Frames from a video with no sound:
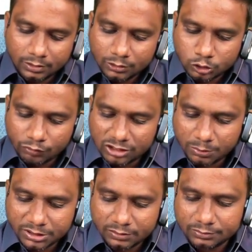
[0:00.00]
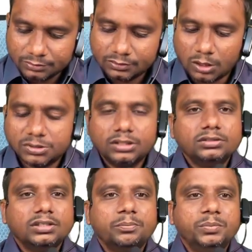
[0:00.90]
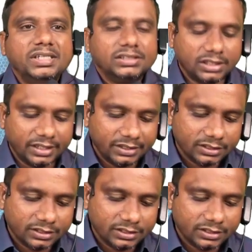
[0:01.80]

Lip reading: So which option? Option B is correct.